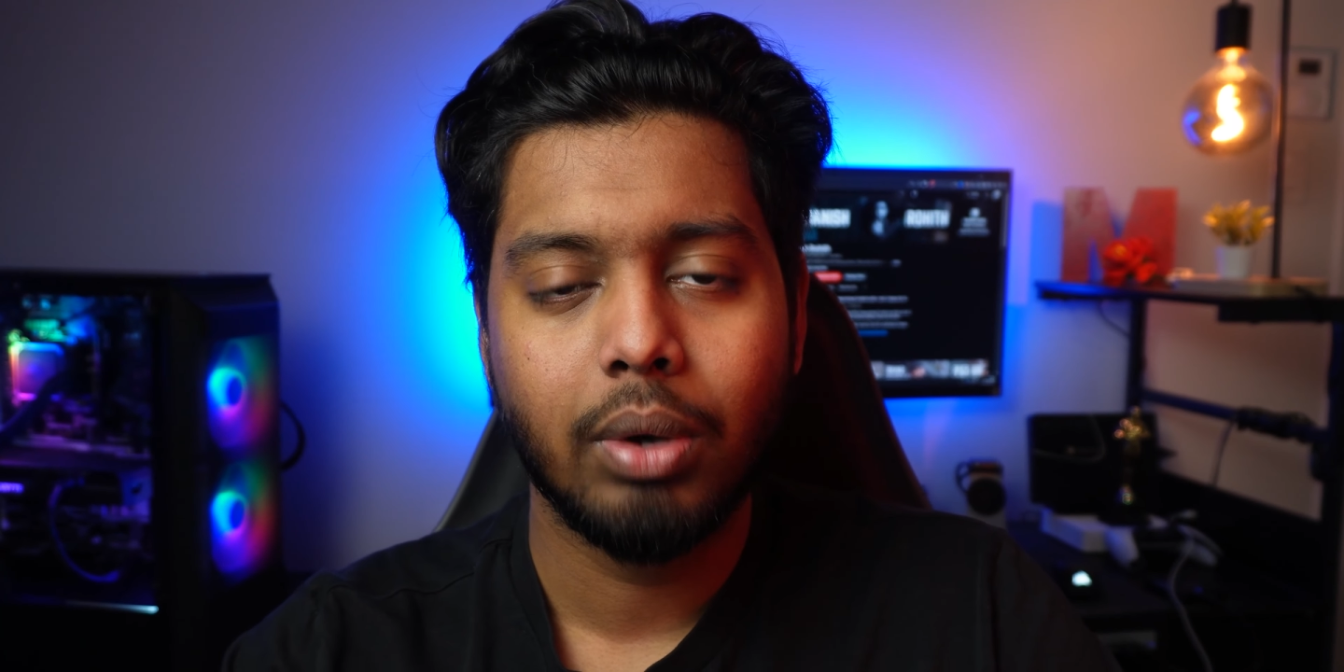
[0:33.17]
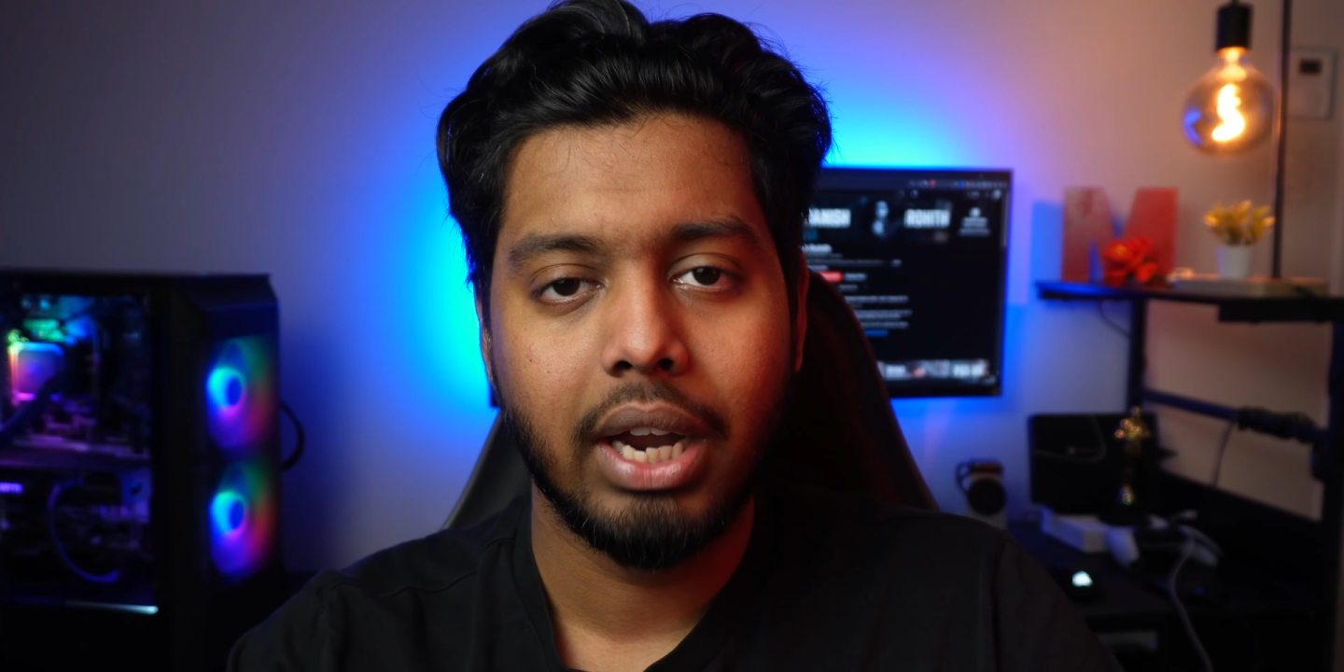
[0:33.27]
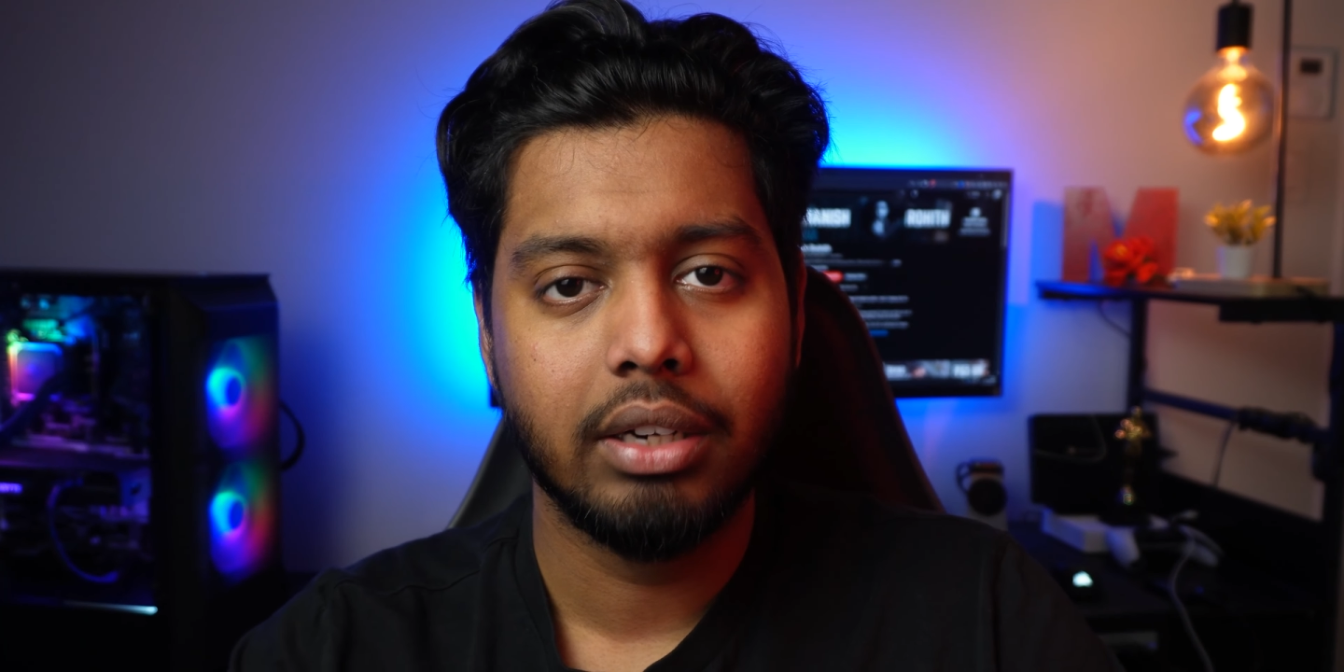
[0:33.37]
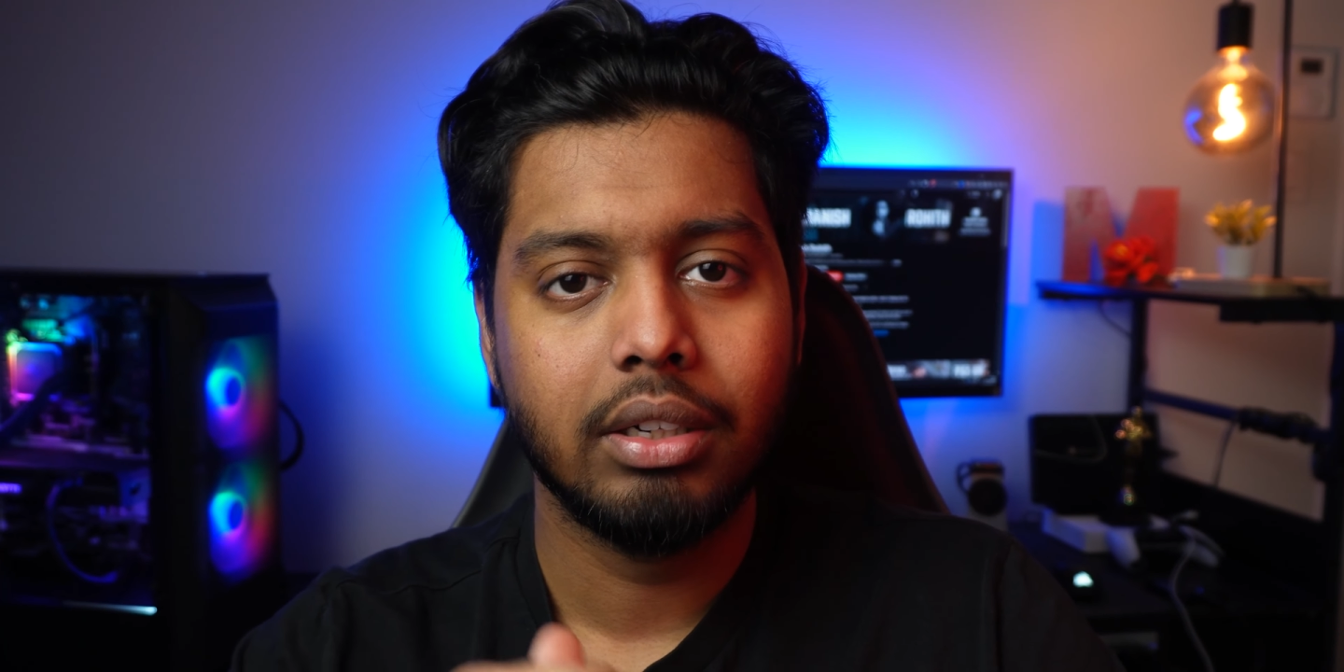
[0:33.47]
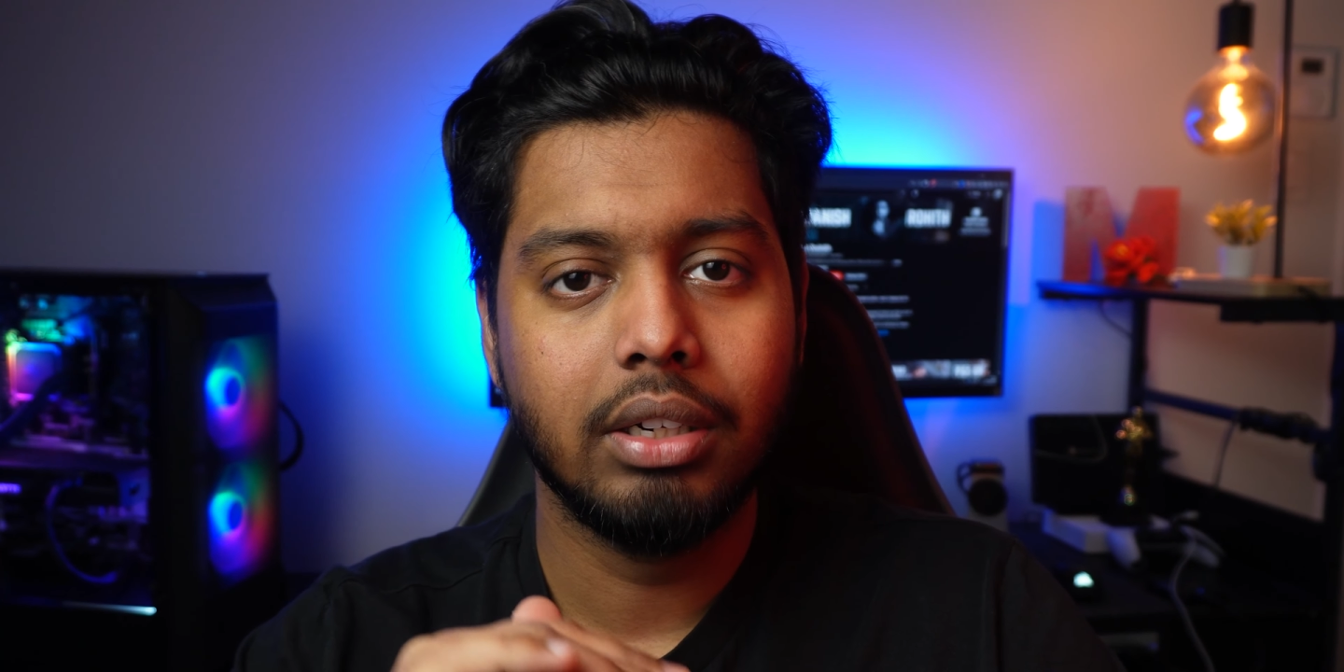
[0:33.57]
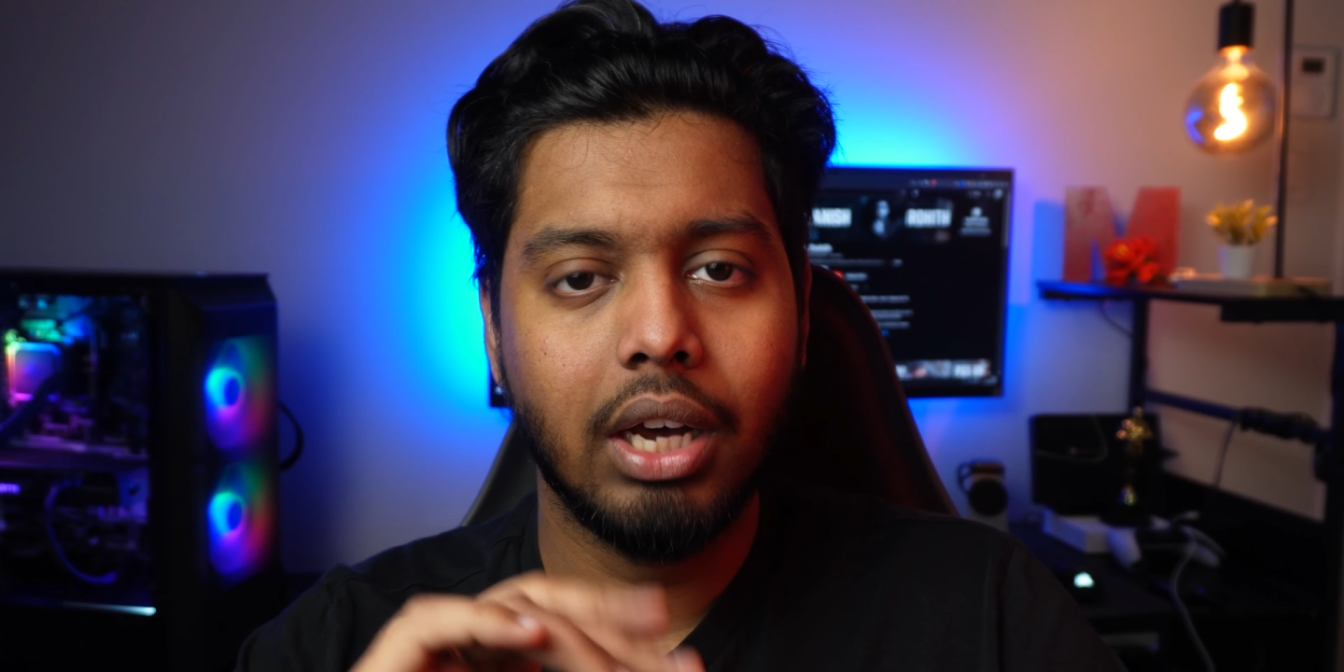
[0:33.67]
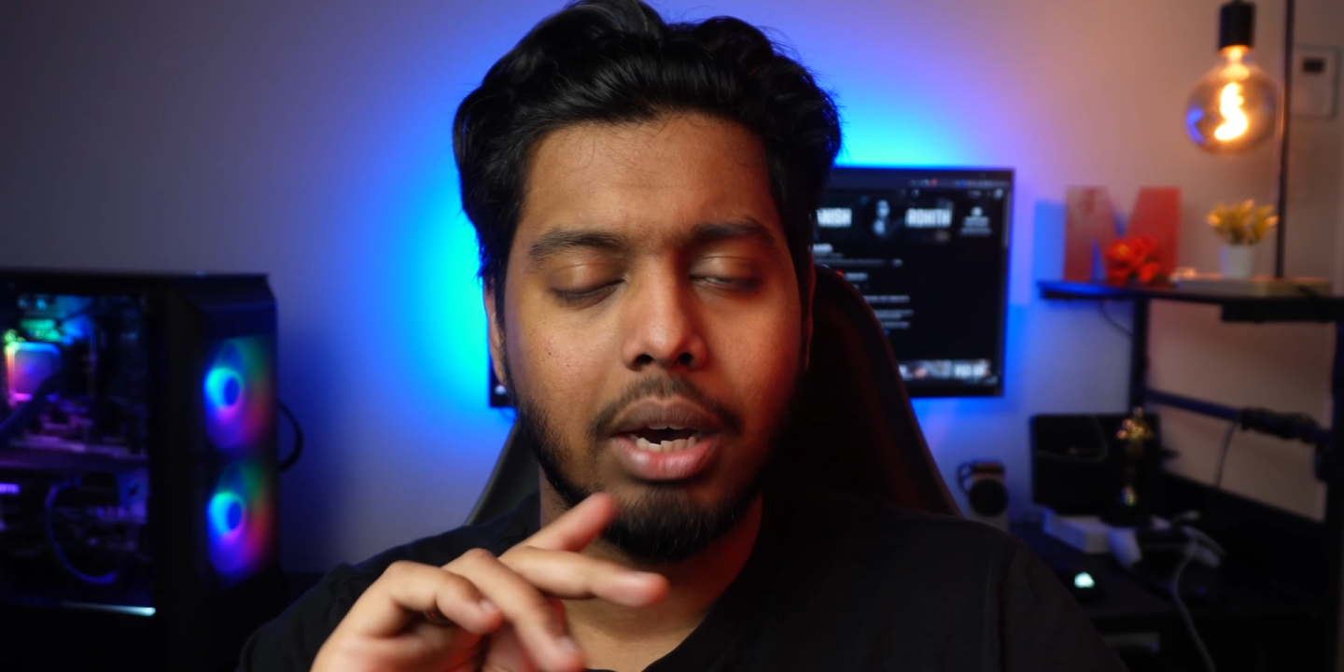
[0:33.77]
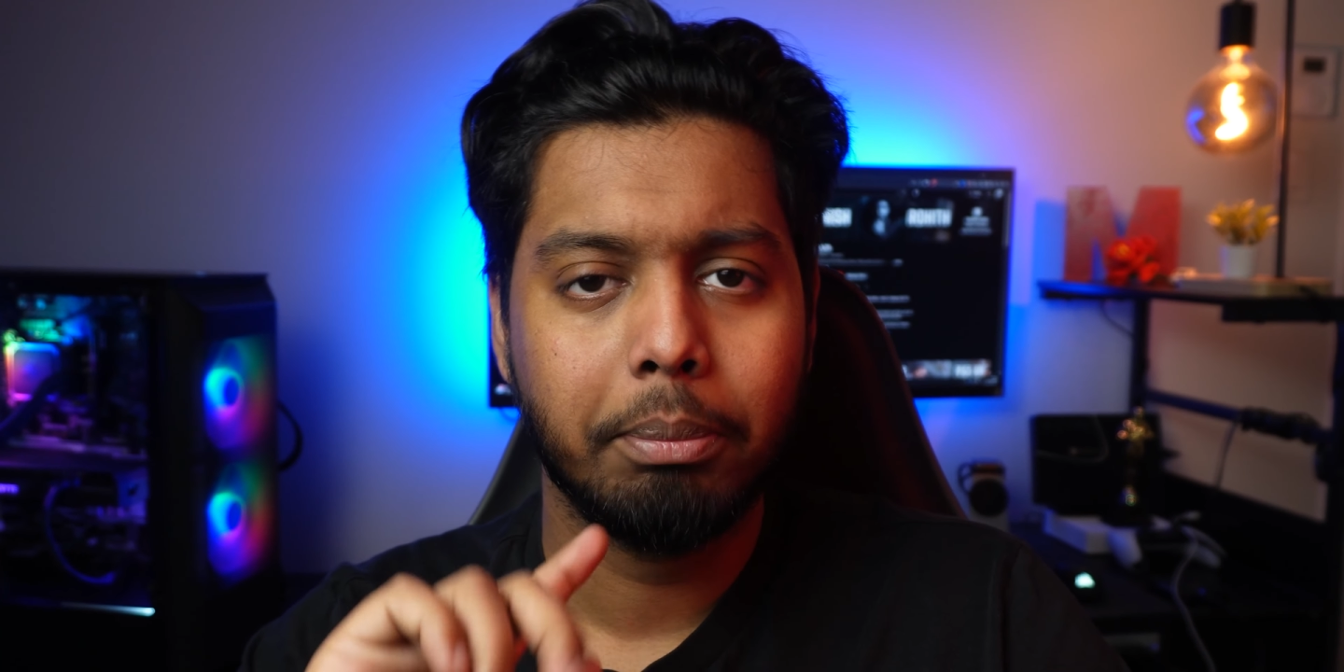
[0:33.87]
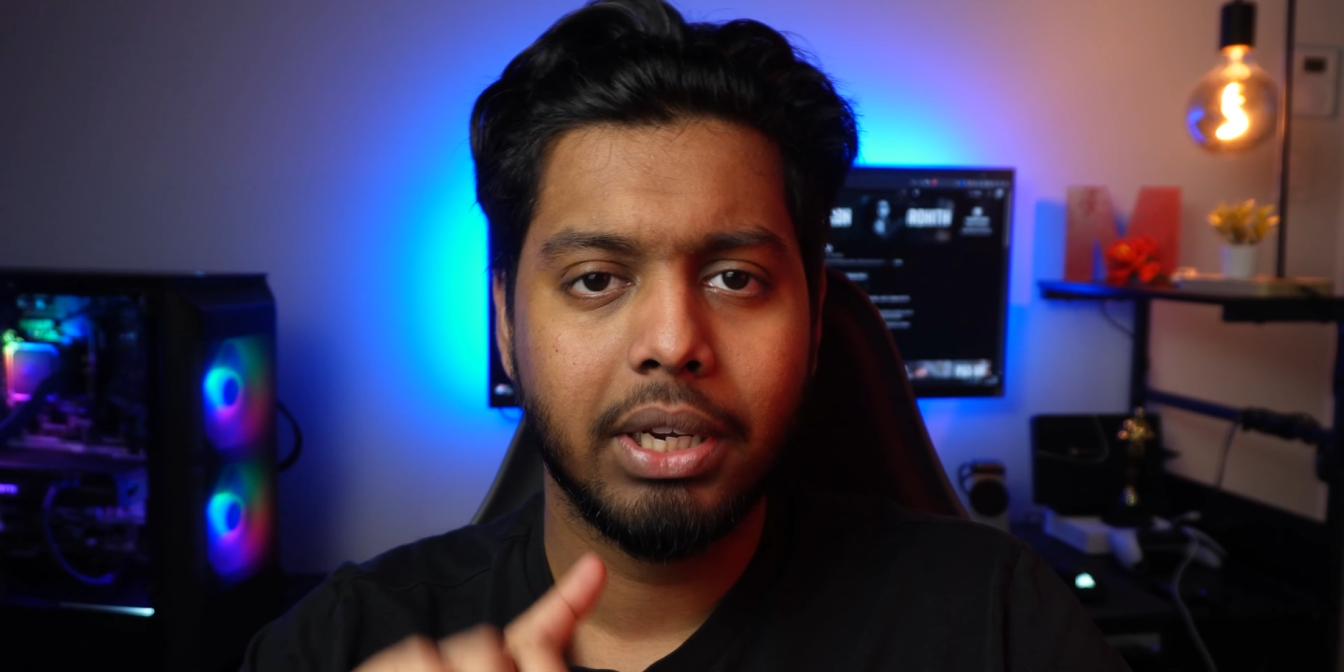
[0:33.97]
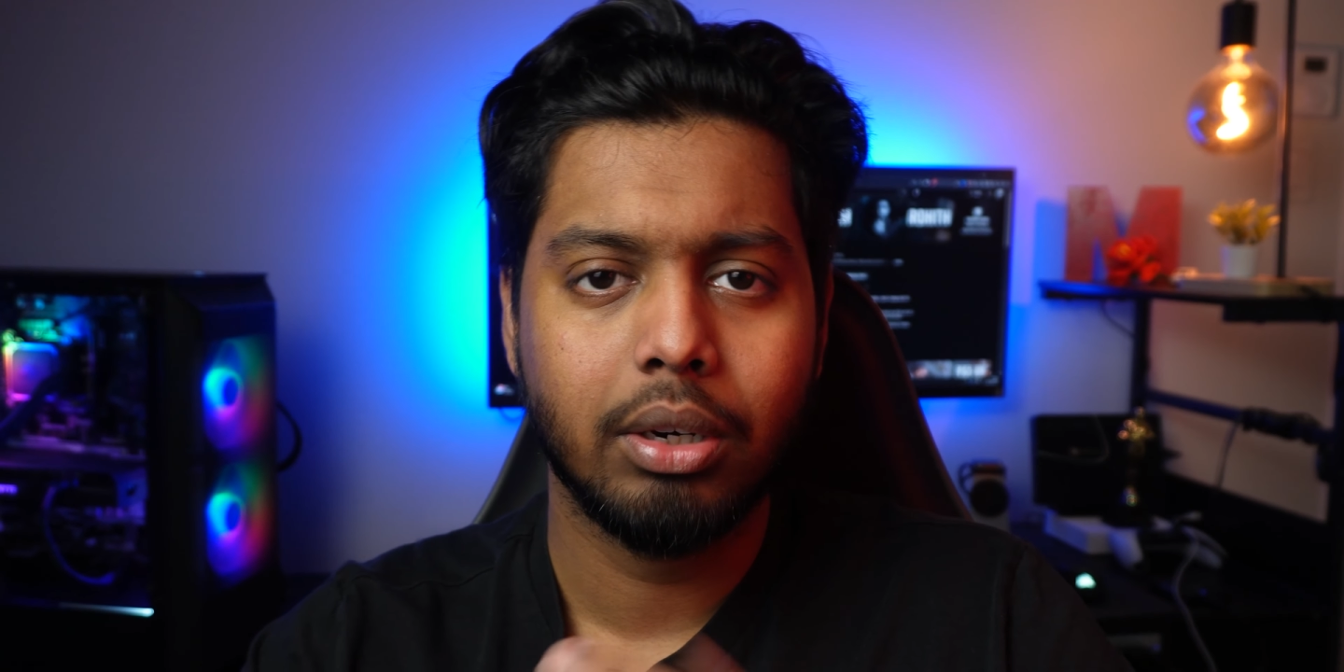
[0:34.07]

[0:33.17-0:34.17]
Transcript: I did pick